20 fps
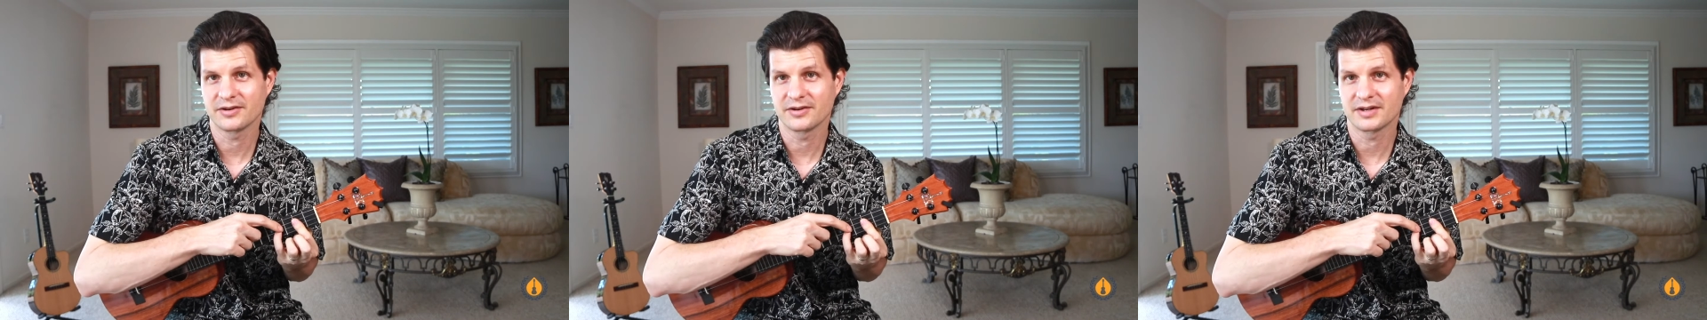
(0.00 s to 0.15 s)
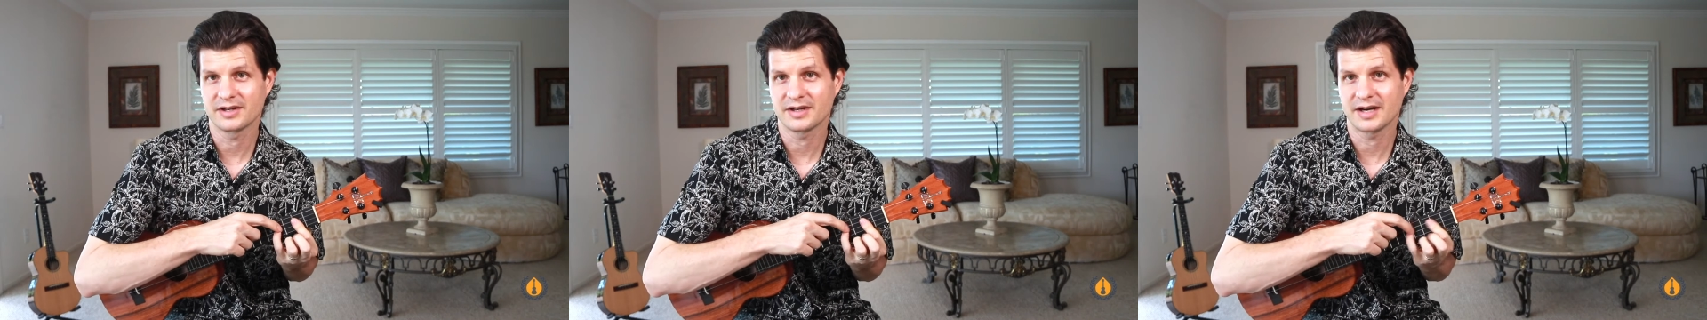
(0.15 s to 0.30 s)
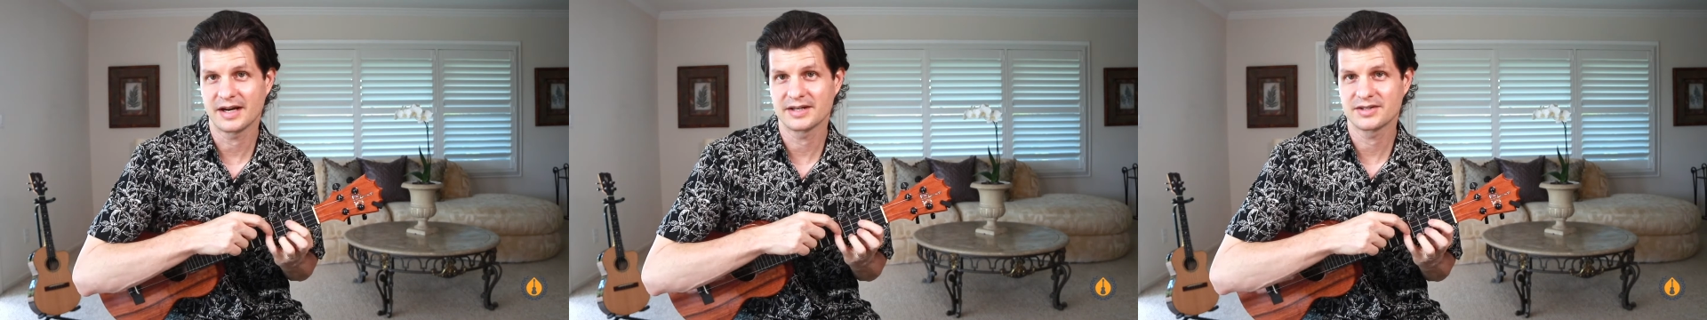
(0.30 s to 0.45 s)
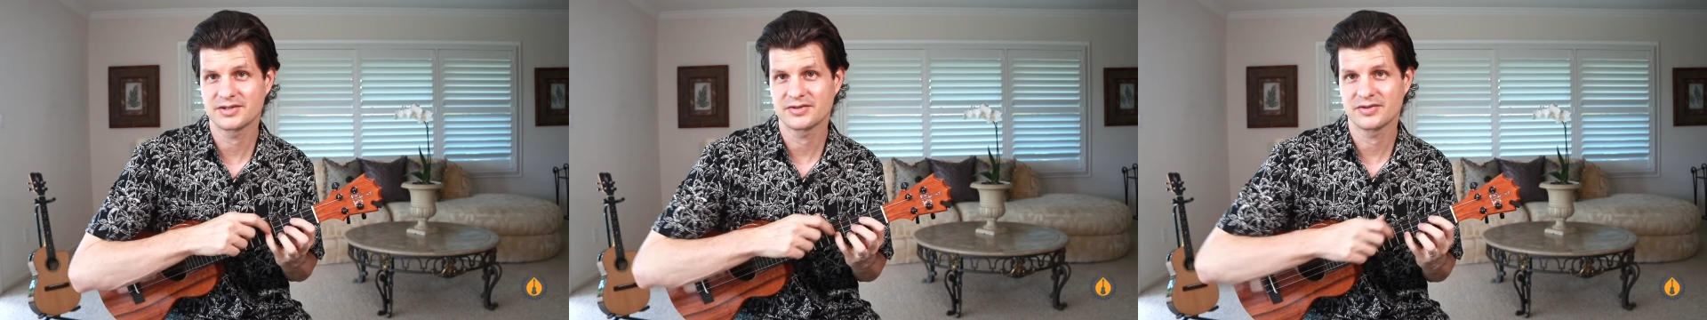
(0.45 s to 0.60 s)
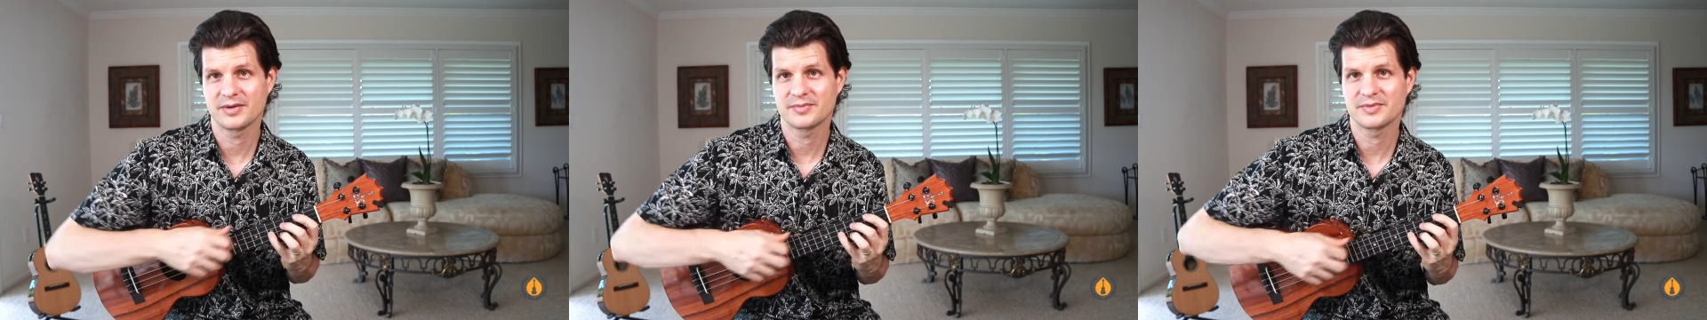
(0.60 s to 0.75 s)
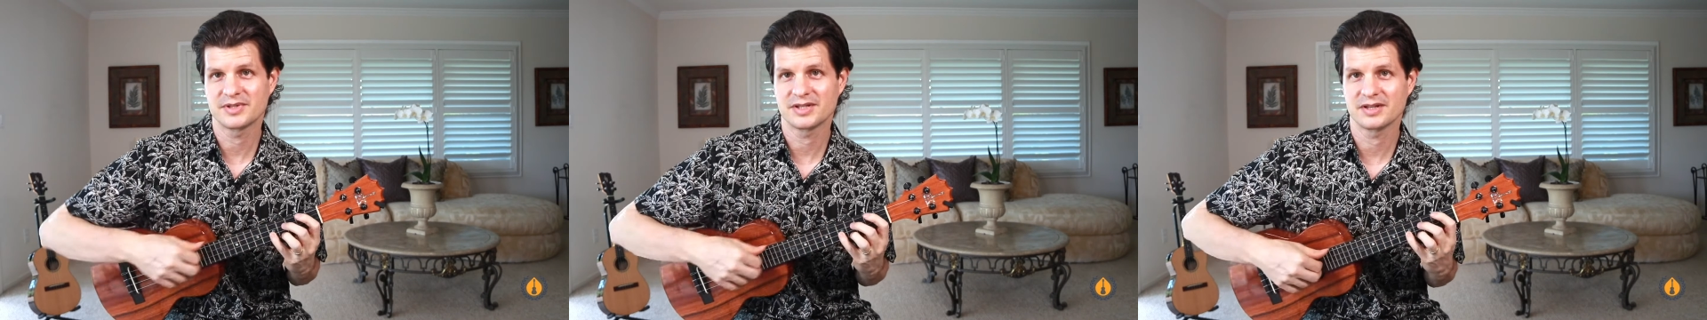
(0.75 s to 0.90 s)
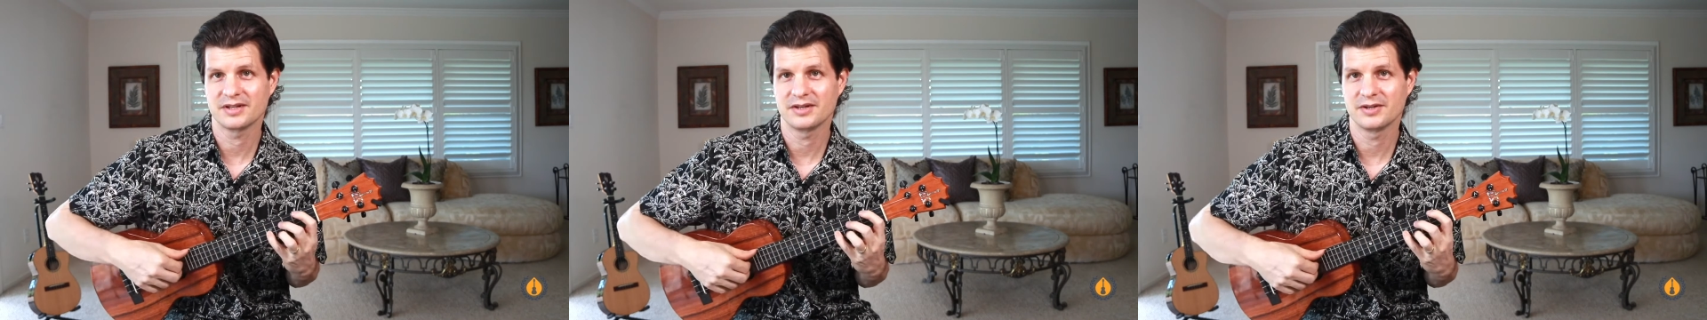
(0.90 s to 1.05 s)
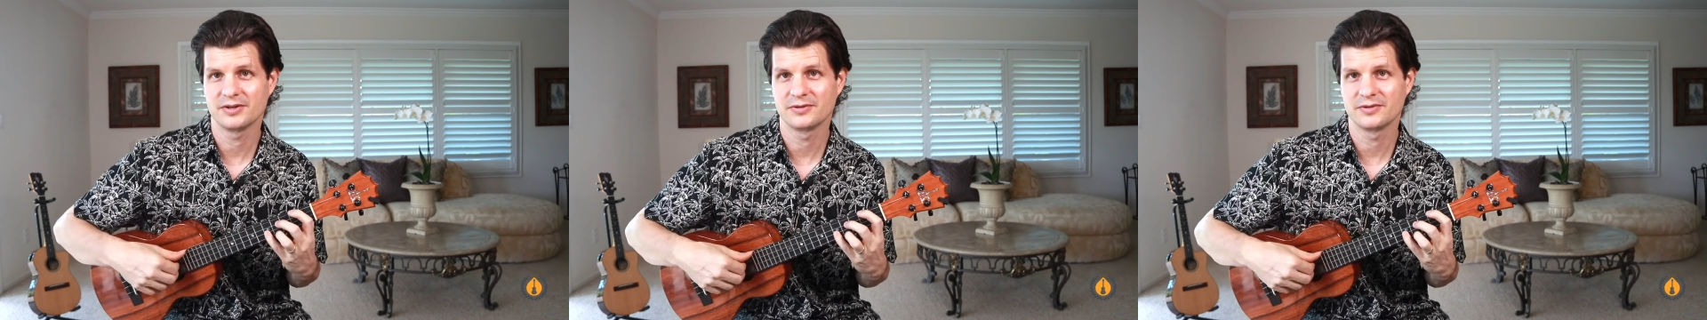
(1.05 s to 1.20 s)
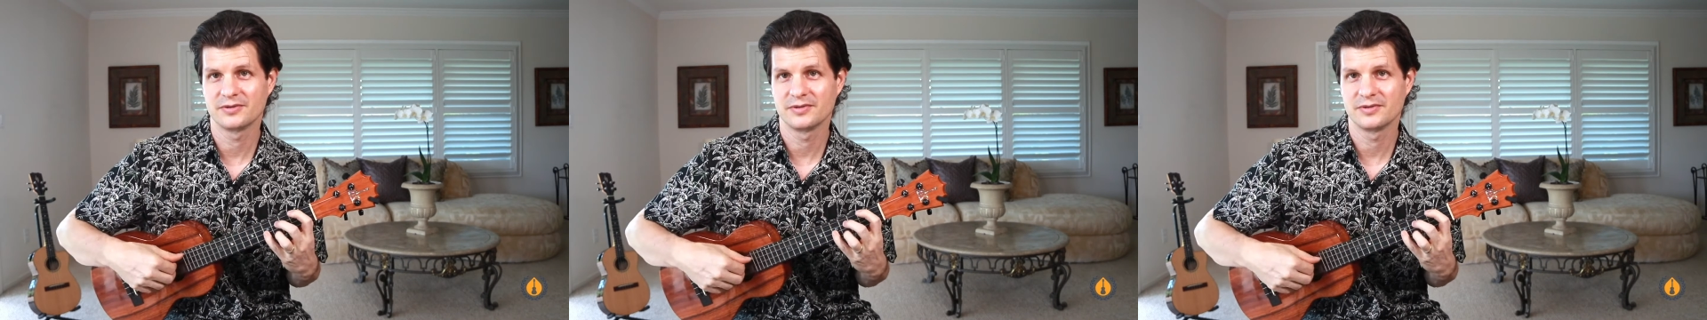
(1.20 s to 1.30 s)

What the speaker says: It guides you up to the note